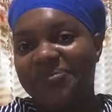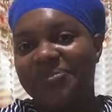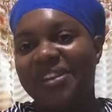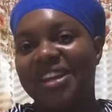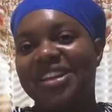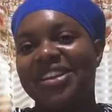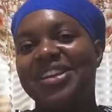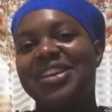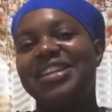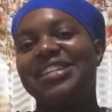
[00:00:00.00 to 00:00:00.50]
a
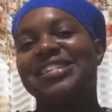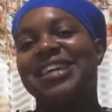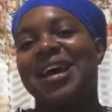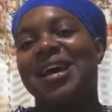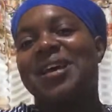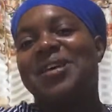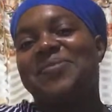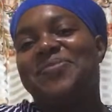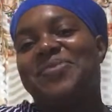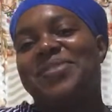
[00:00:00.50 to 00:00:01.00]
lot of
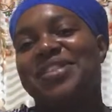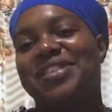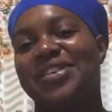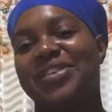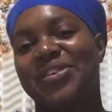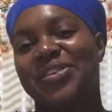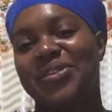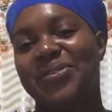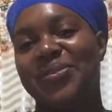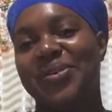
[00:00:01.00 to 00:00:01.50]
times
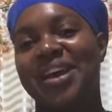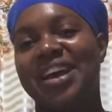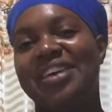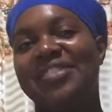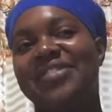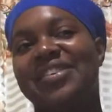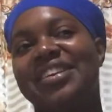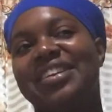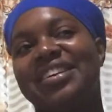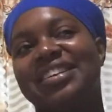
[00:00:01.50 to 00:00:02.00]
we have
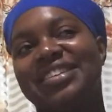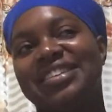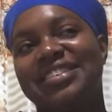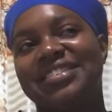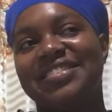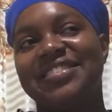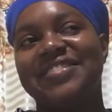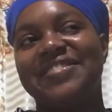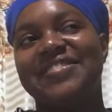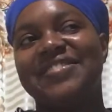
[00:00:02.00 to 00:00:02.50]
a lot of
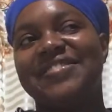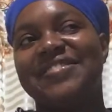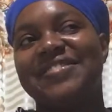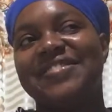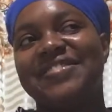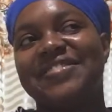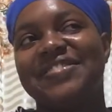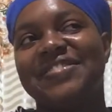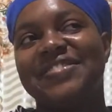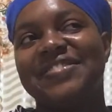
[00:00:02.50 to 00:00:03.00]

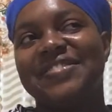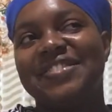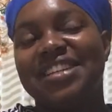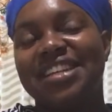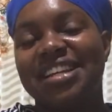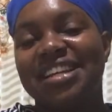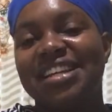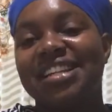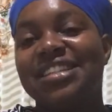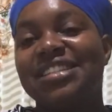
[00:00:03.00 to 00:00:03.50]

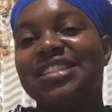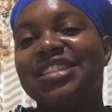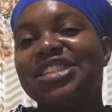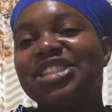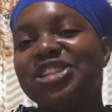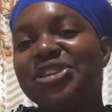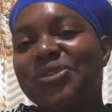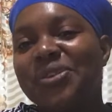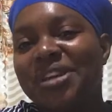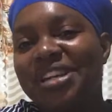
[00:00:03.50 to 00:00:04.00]

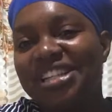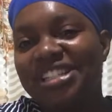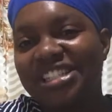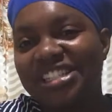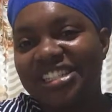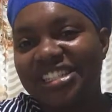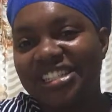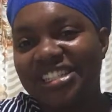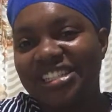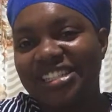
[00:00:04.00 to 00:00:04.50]

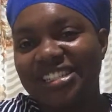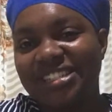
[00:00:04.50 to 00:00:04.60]
situations